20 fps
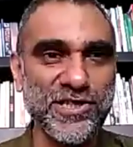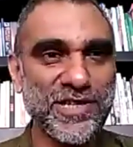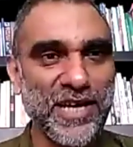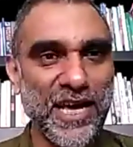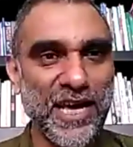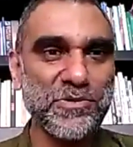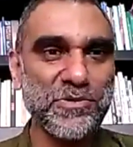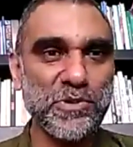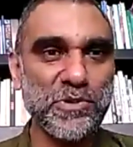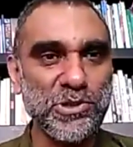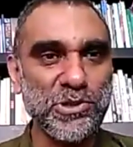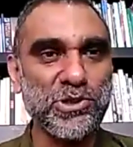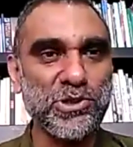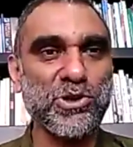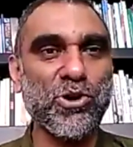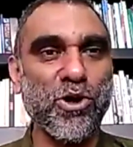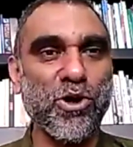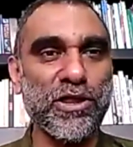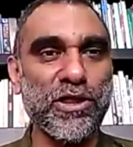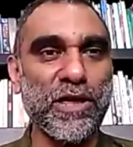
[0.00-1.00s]
as we used to
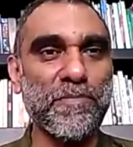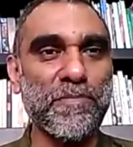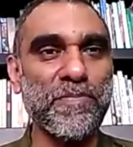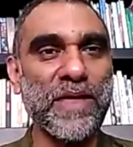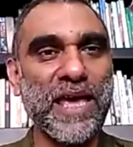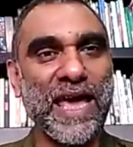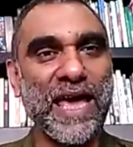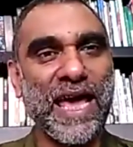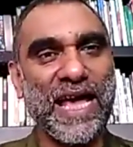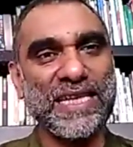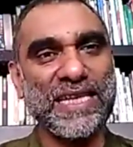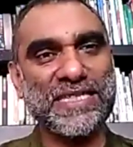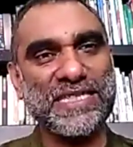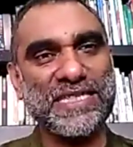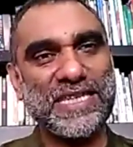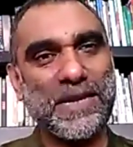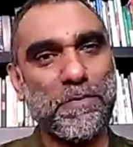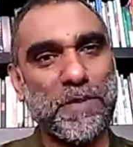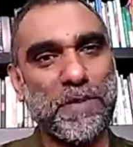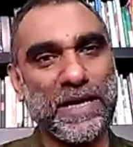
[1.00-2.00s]
call them, and
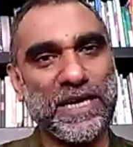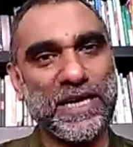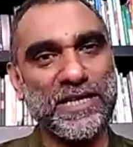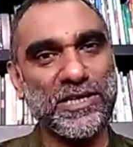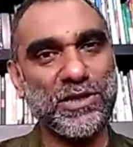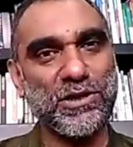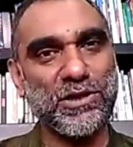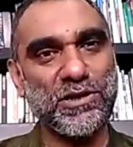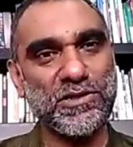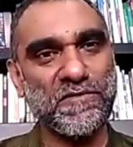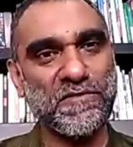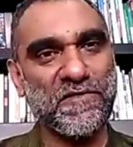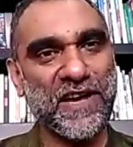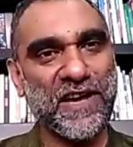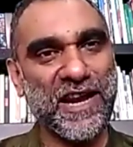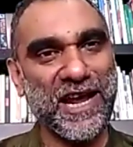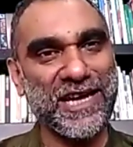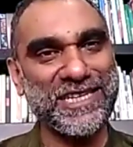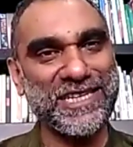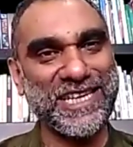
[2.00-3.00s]
slipping into those
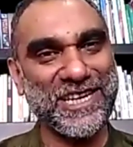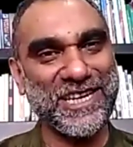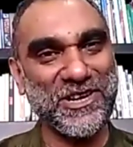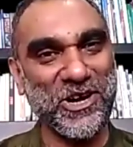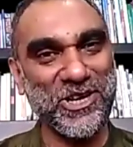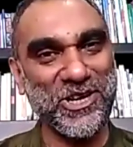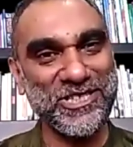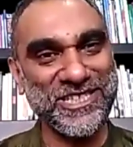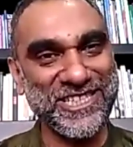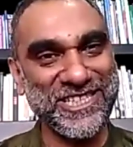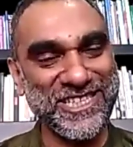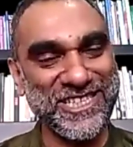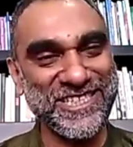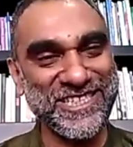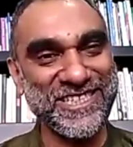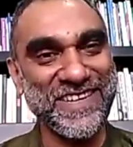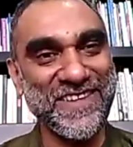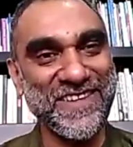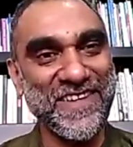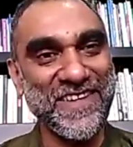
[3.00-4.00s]
variety concerts,
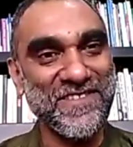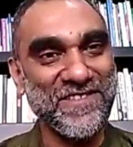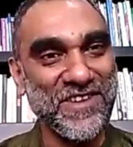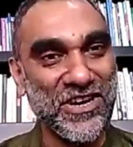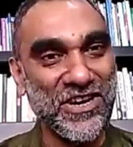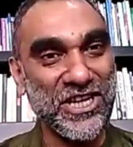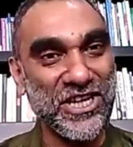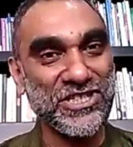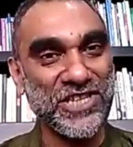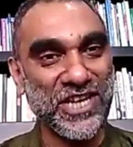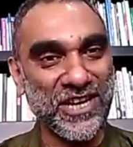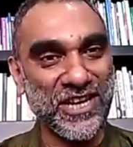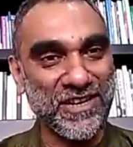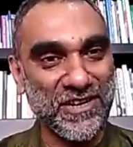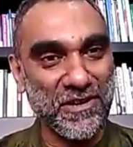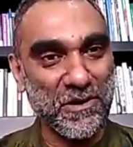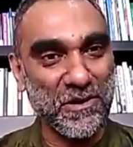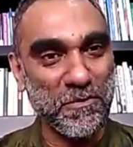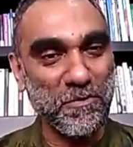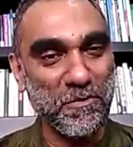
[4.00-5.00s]
very
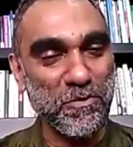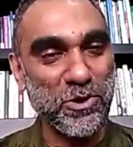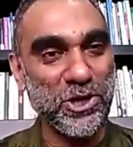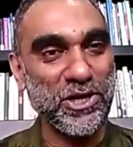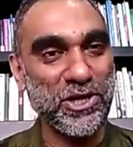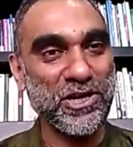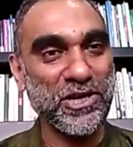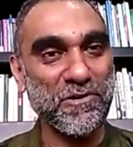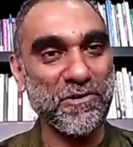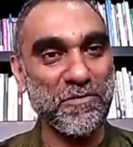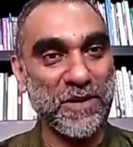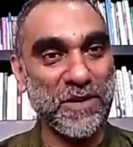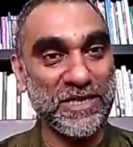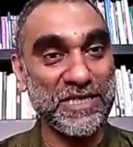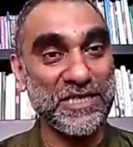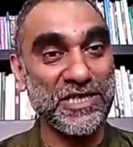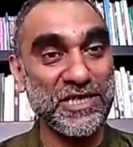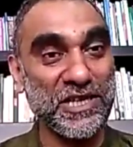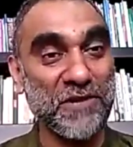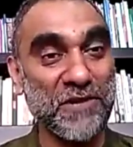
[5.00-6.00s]
gentle political
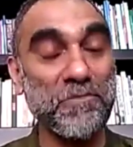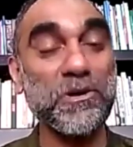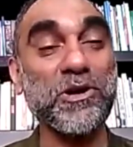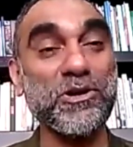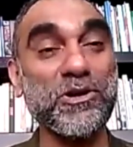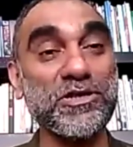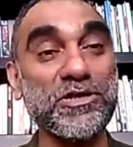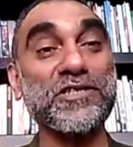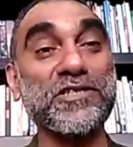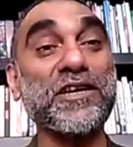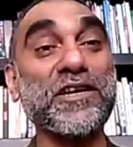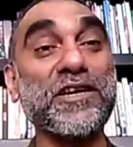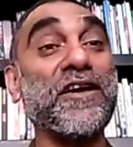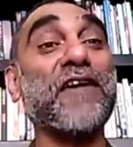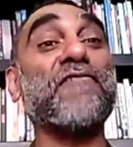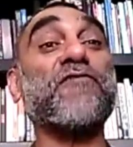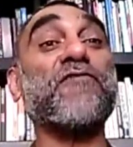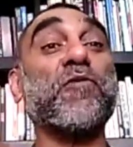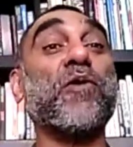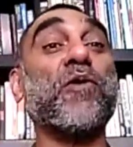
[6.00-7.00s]
messaging, because if
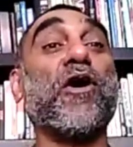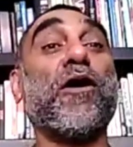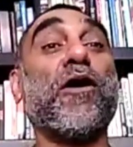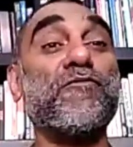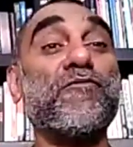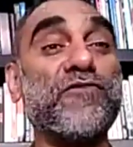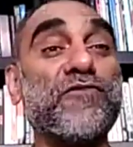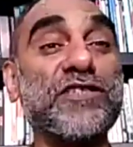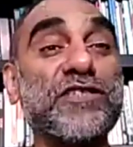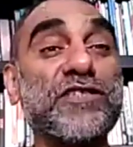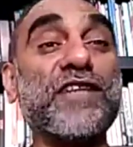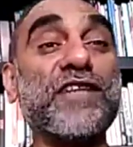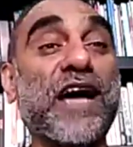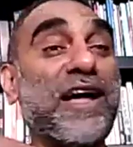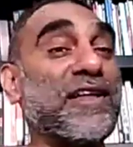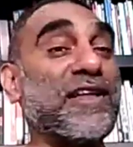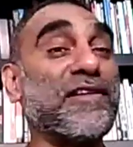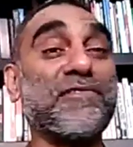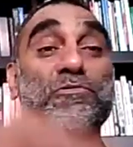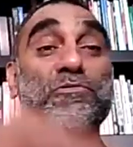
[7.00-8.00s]
you were obvious, uh,
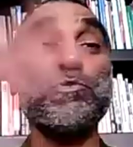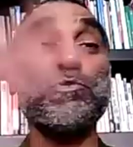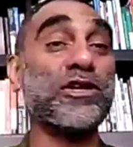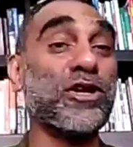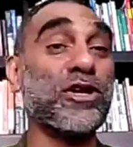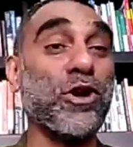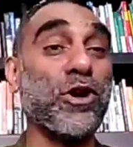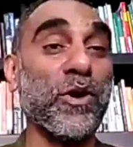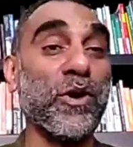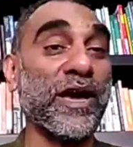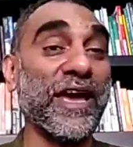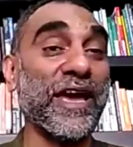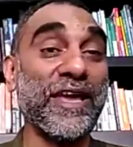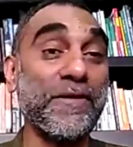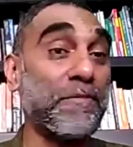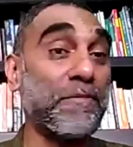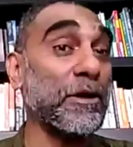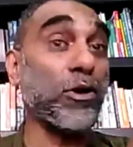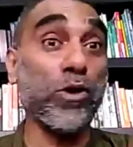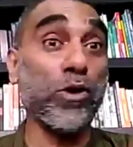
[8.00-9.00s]
it wouldn't go ahead.
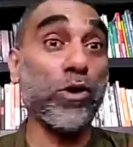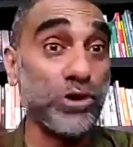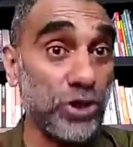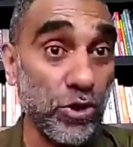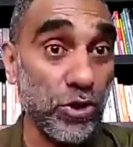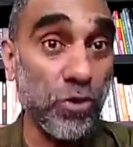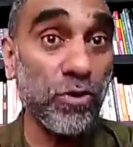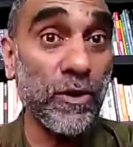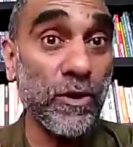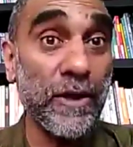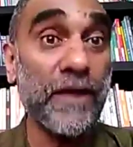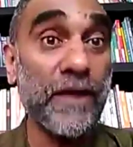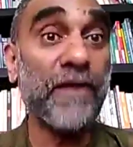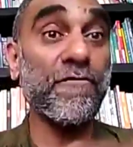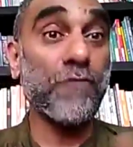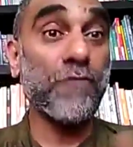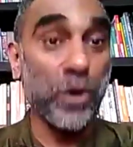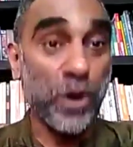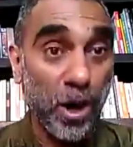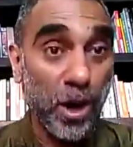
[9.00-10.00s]
But also, if you
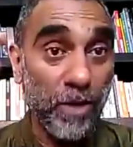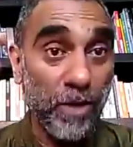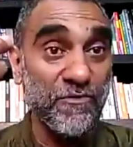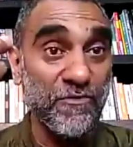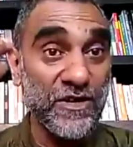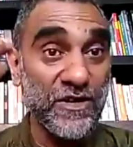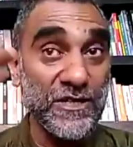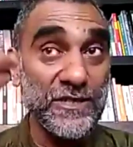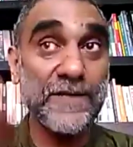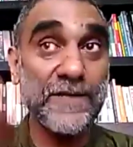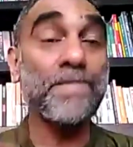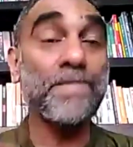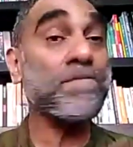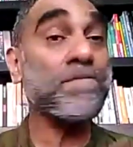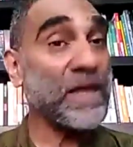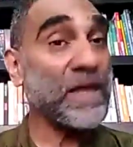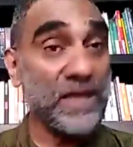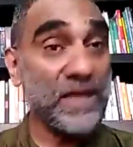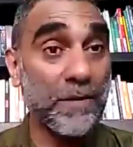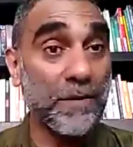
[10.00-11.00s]
were obvious,
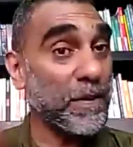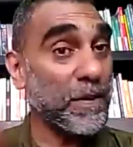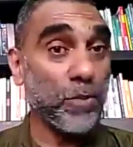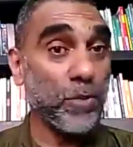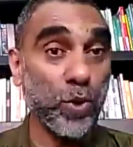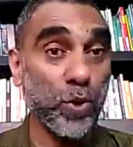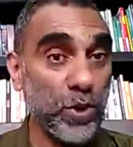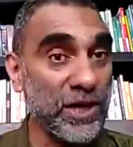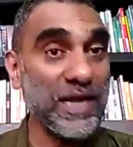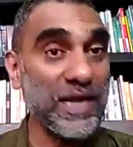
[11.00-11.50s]
then people wouldn't